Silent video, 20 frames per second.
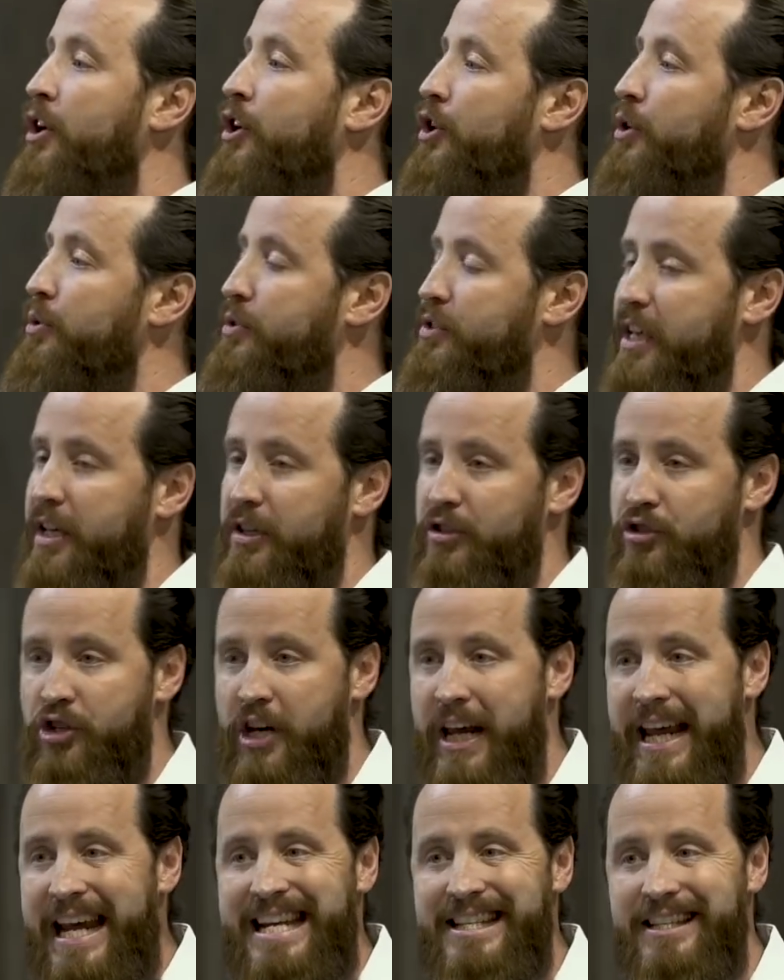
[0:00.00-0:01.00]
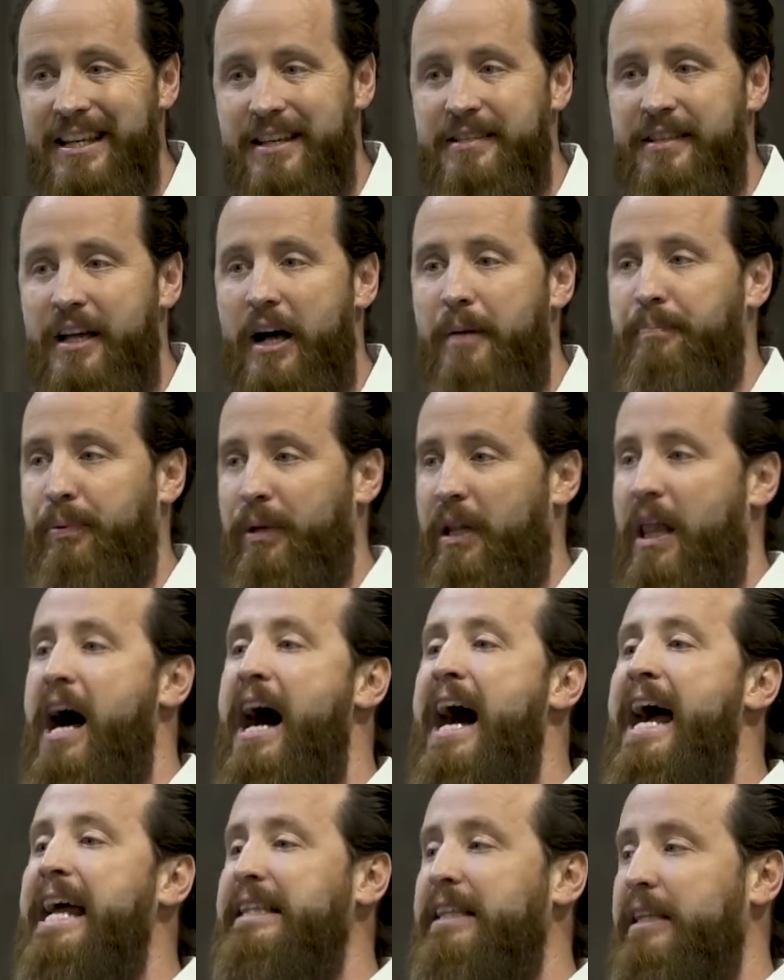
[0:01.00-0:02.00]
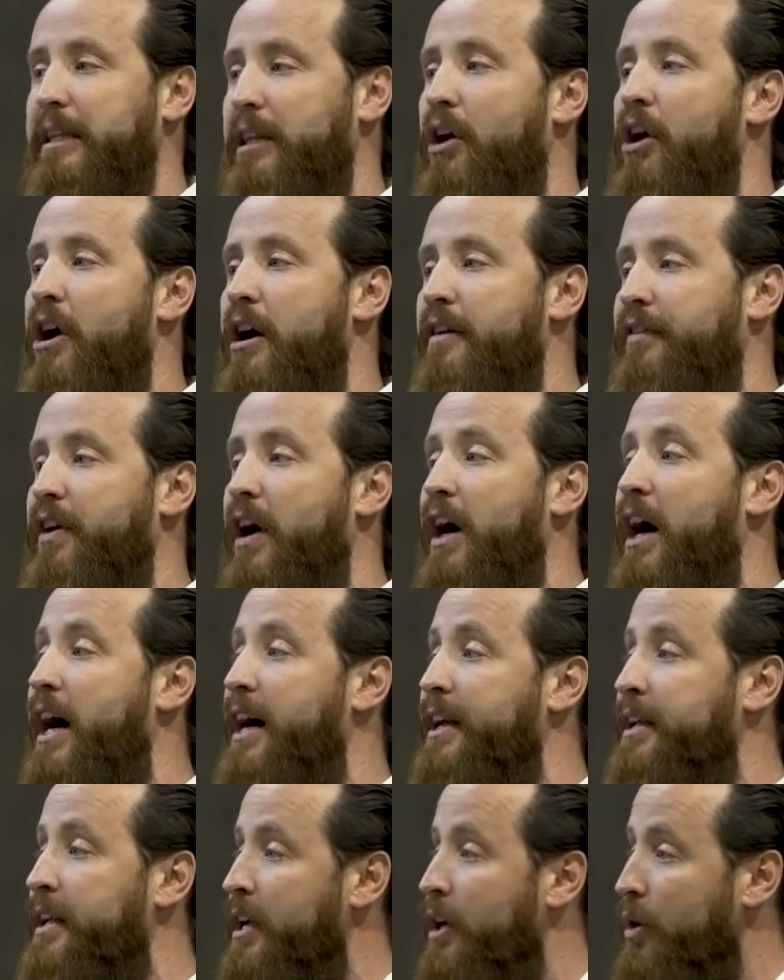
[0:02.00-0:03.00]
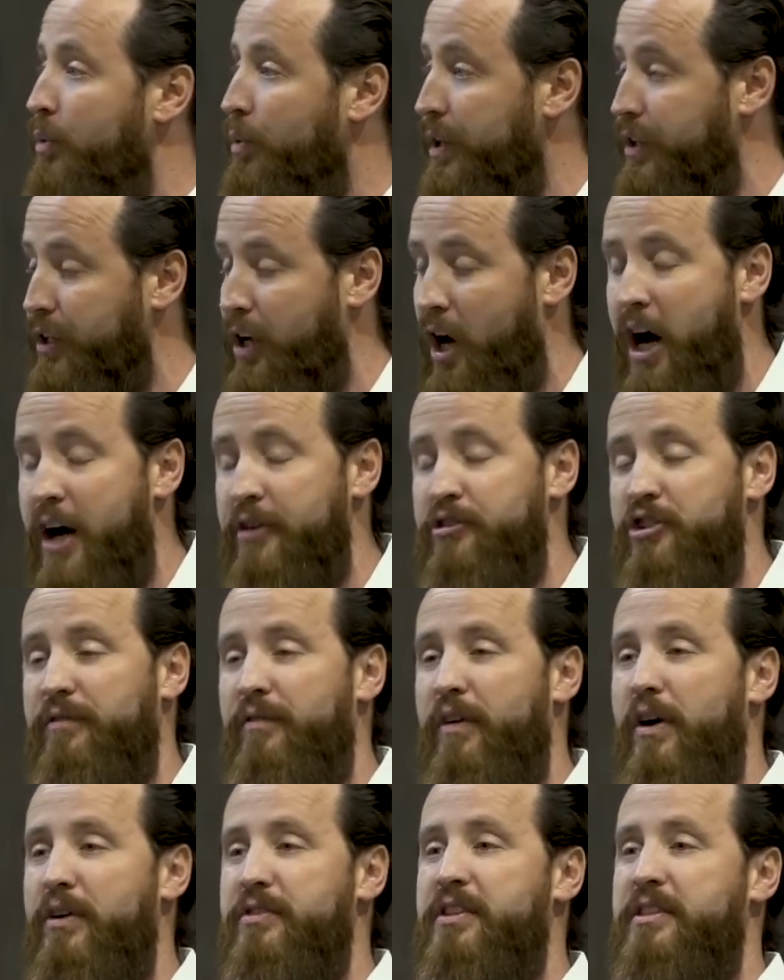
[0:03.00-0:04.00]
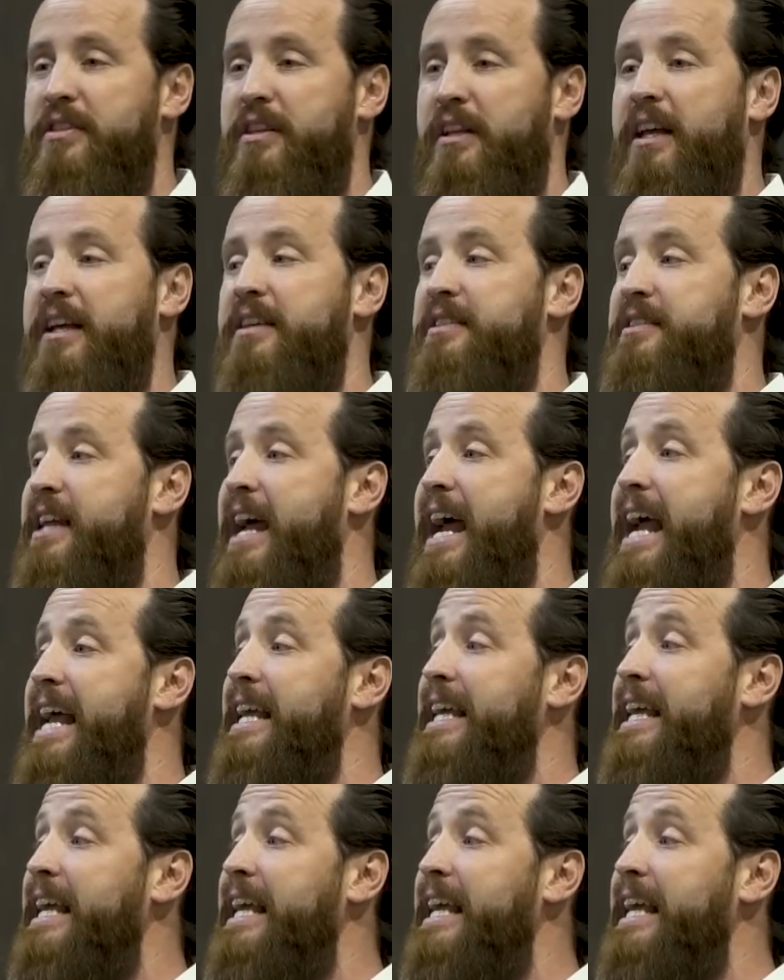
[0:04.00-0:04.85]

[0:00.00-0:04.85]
You see, Jesus applied the law of God with controversies in His day,